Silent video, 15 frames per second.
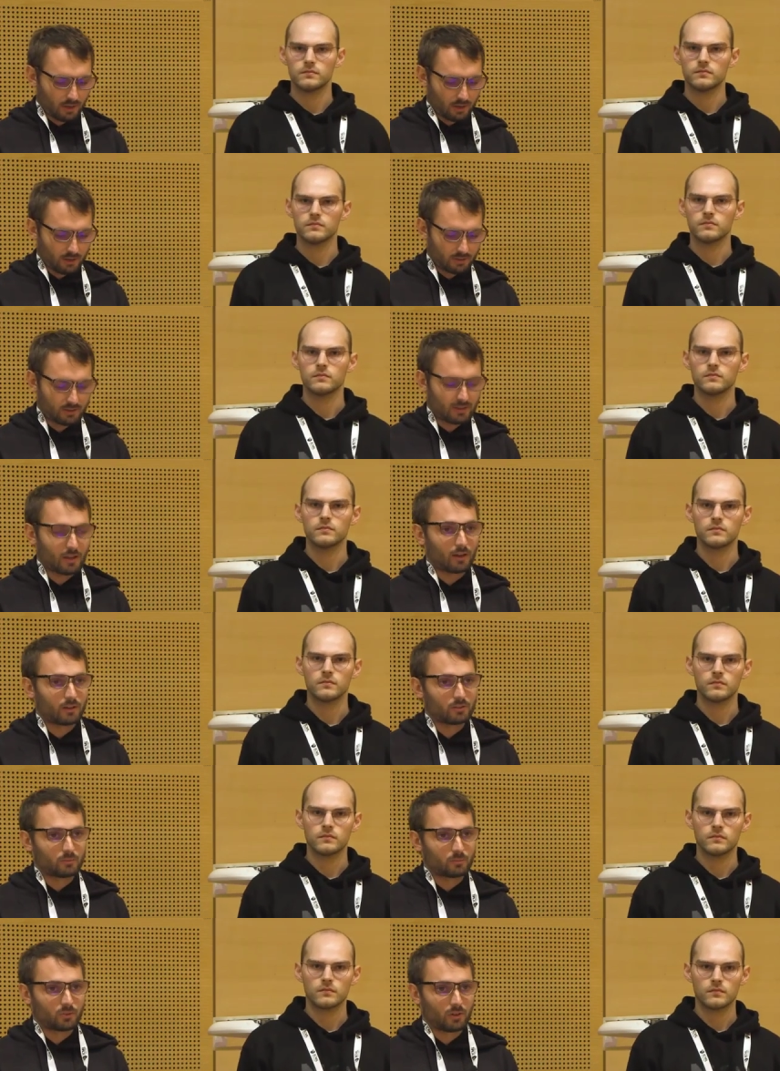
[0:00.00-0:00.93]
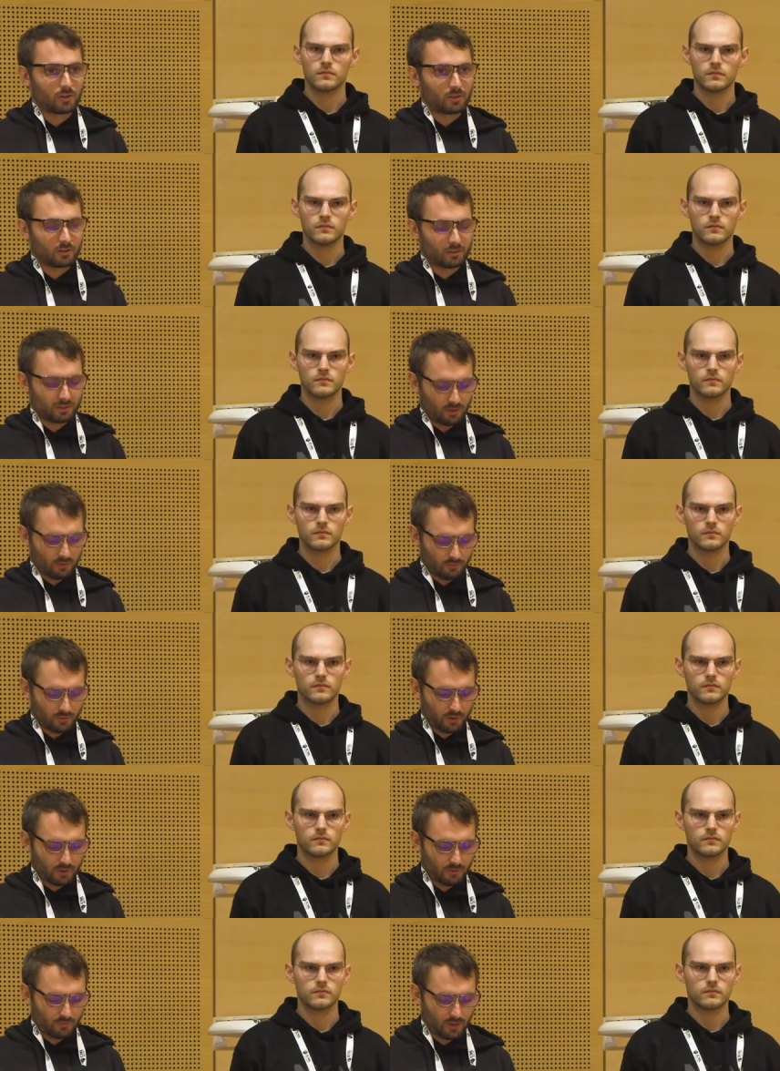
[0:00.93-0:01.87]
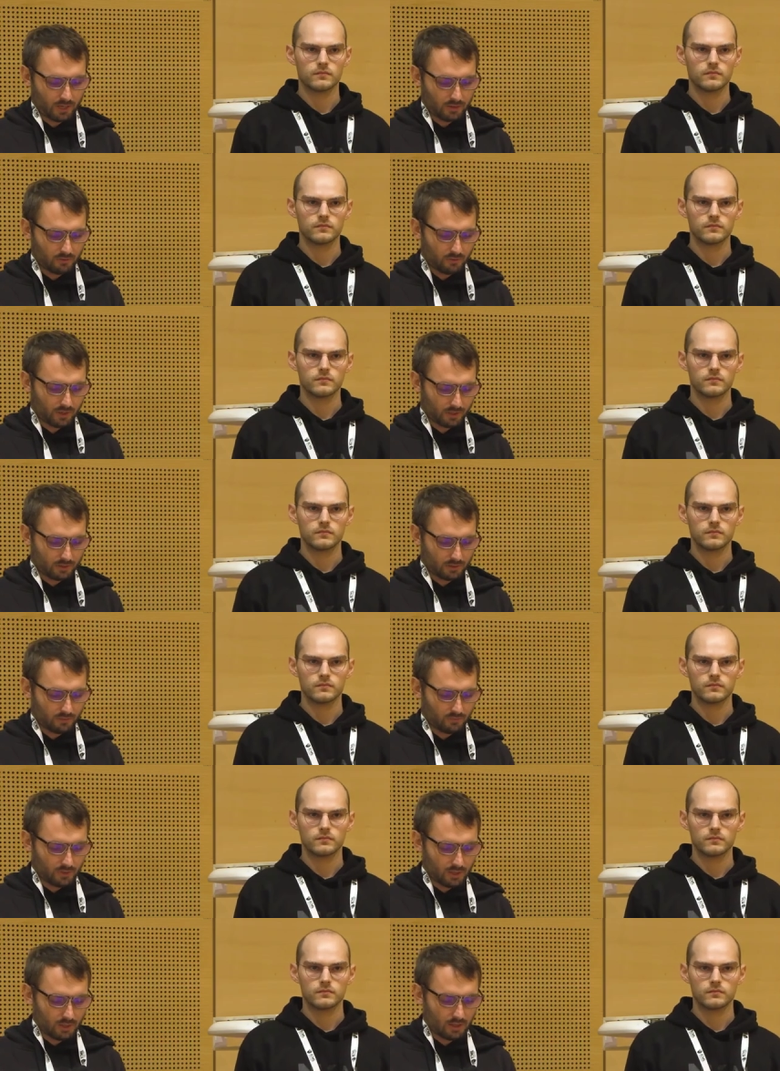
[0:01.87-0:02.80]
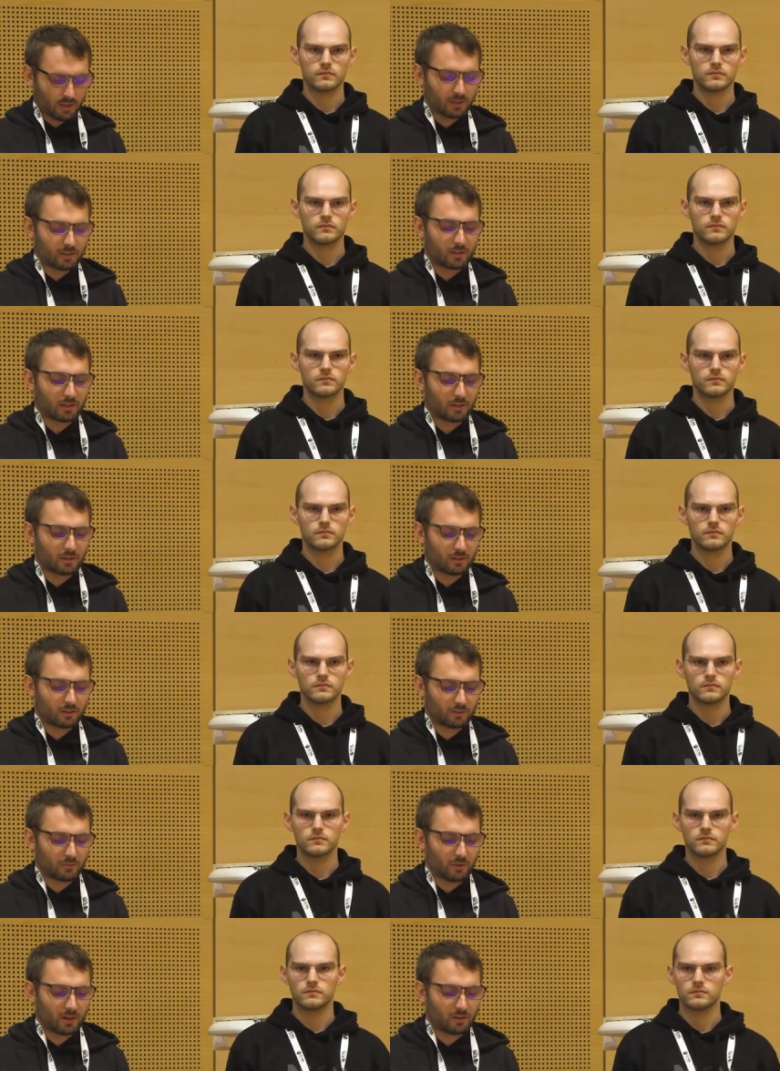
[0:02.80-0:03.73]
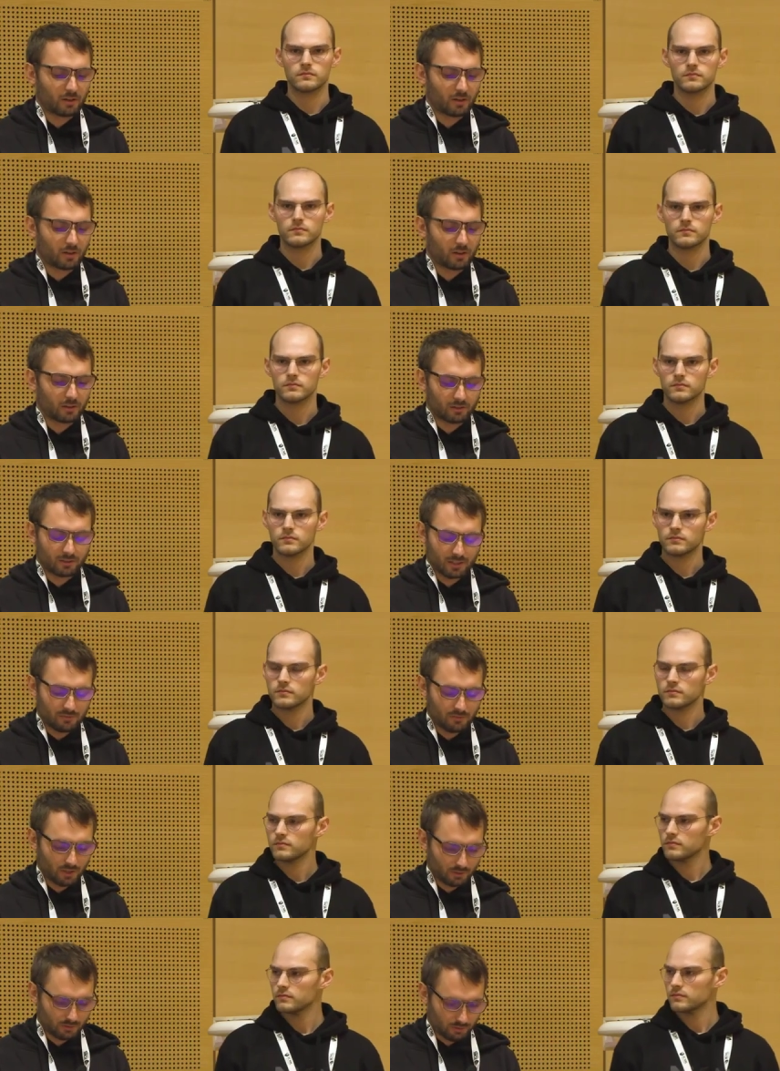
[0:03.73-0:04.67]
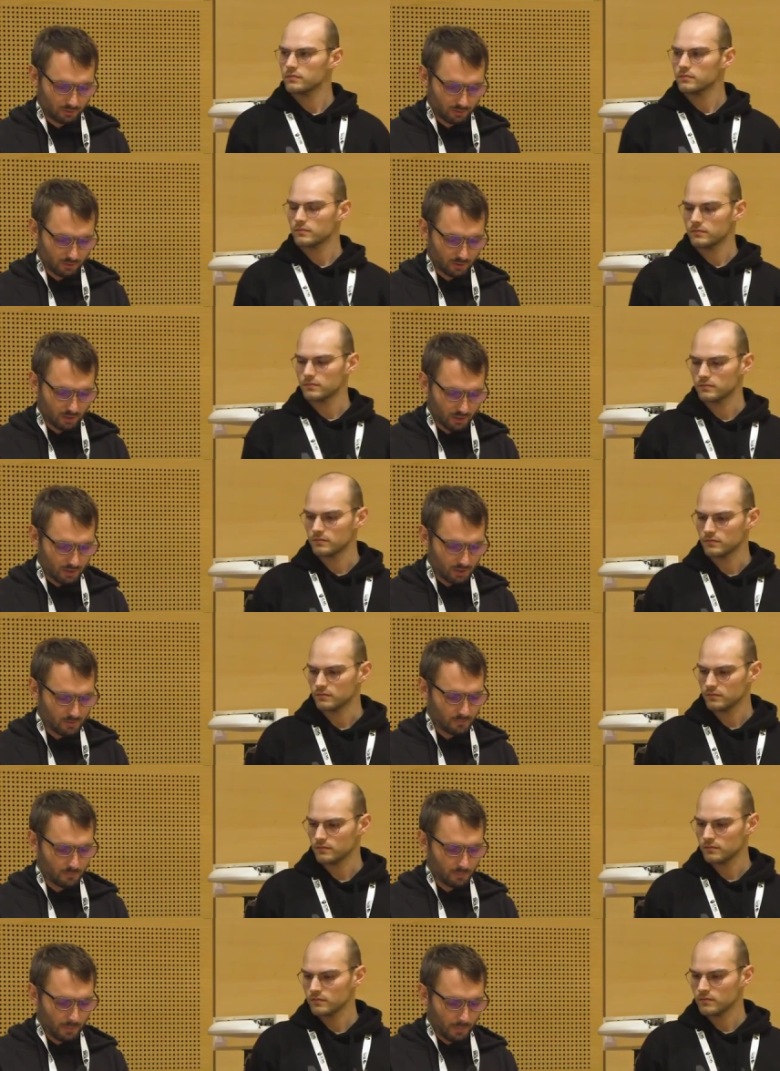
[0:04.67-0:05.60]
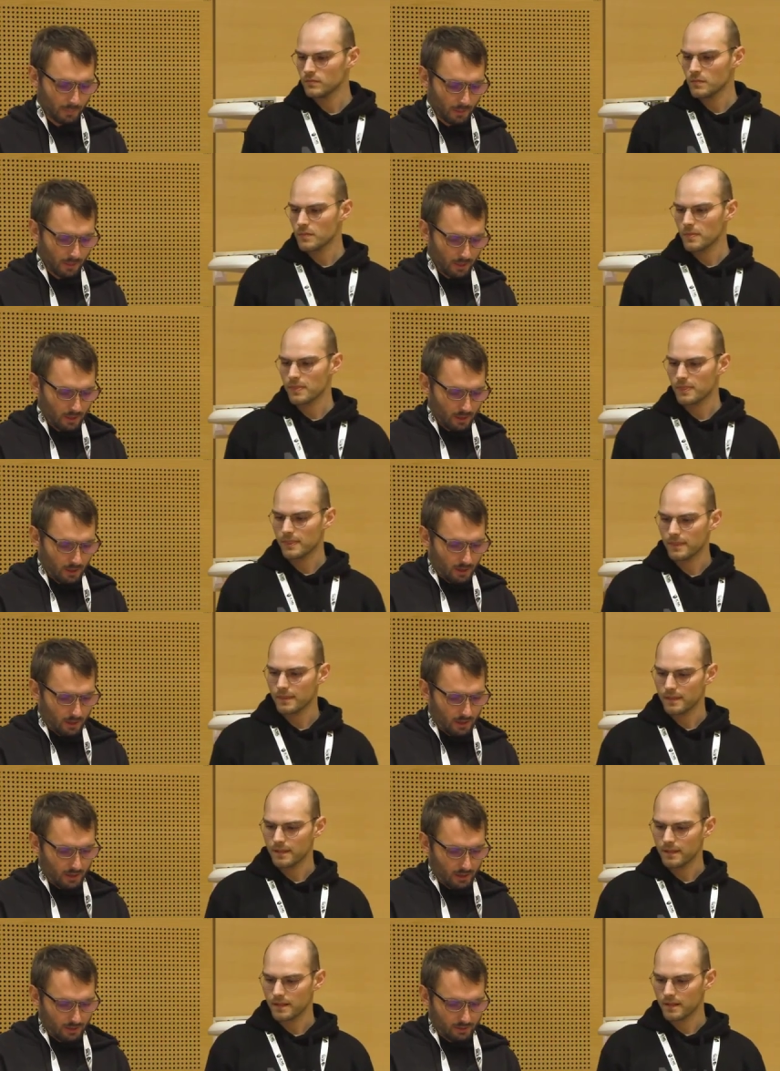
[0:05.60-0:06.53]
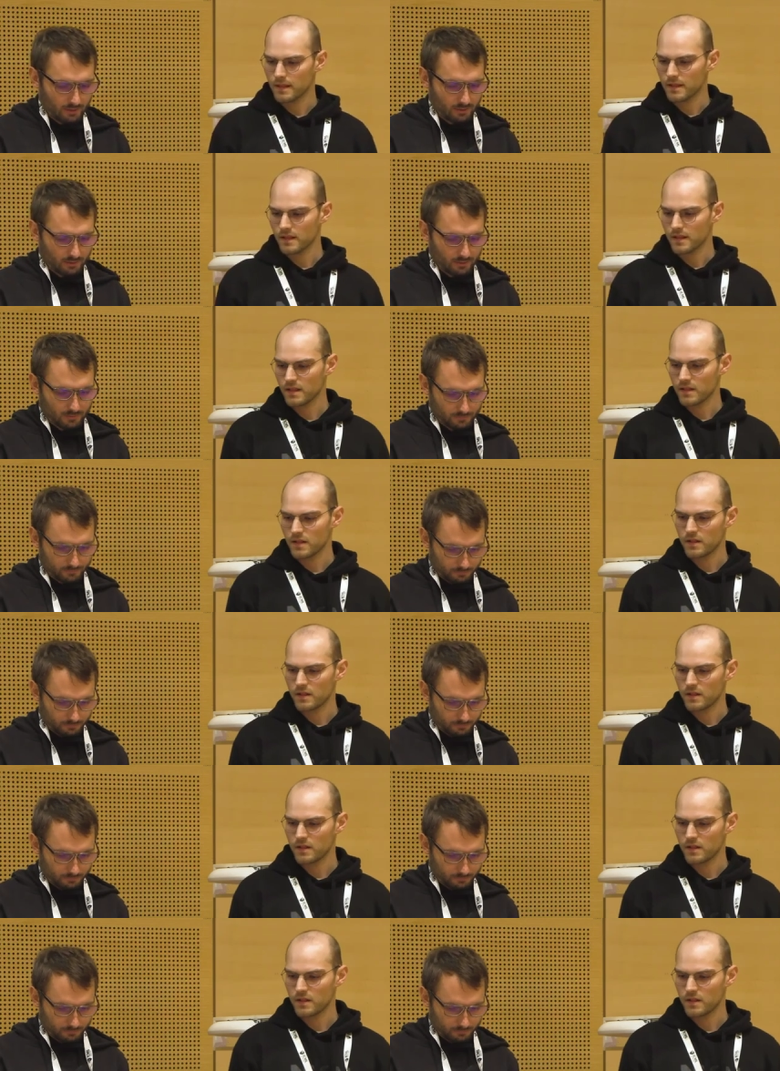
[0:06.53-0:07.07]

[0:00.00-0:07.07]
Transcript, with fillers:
Speaker 1: is the outer product of a value vector V and a key vector K. And